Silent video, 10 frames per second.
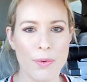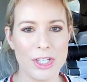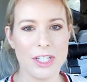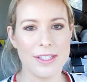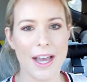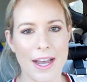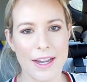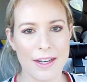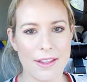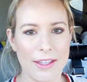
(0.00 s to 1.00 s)
which is
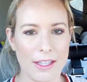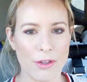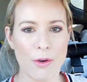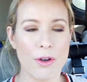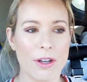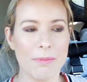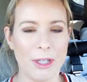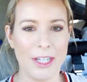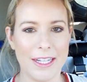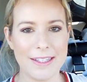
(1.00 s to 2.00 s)
at the local
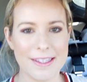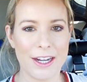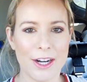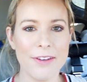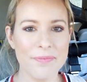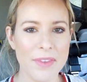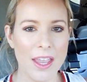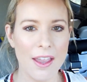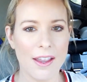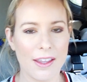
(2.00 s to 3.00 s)
community center
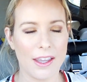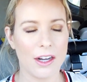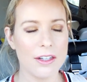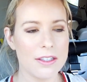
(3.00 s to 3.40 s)
here.